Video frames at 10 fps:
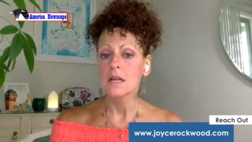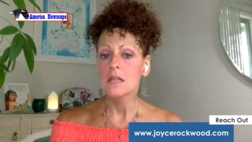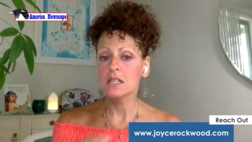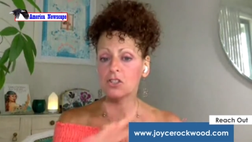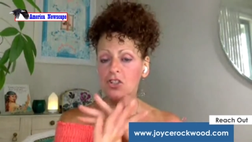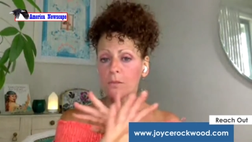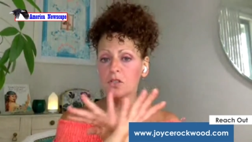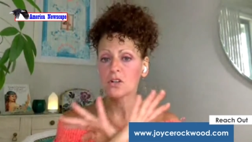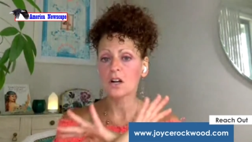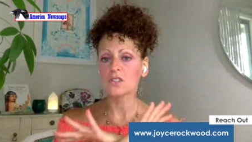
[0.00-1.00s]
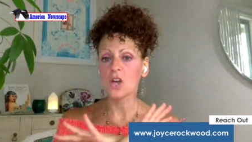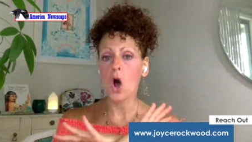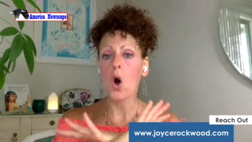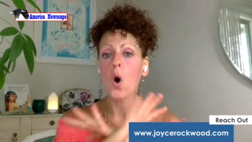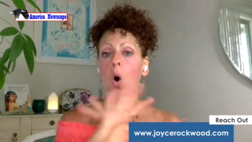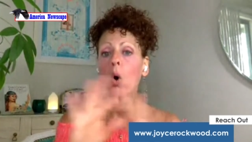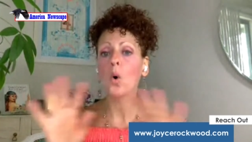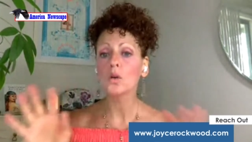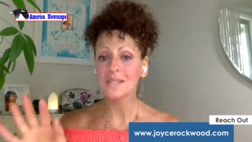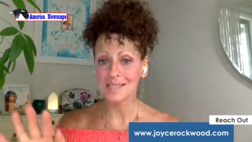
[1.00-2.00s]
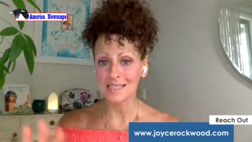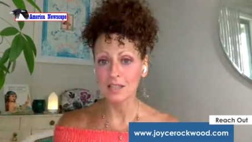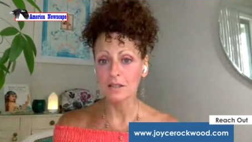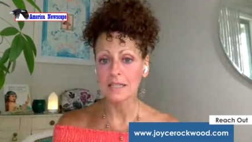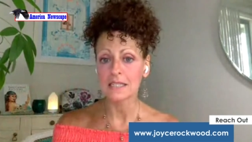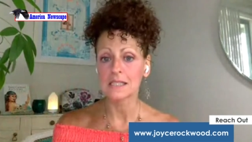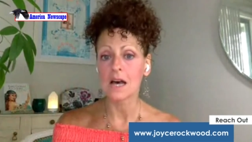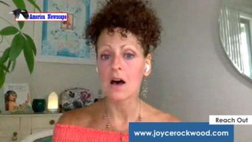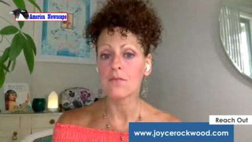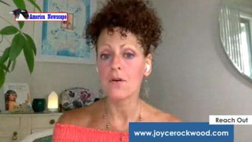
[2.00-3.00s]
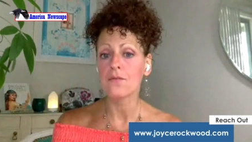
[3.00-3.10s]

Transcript: this jumpstarts a whole series of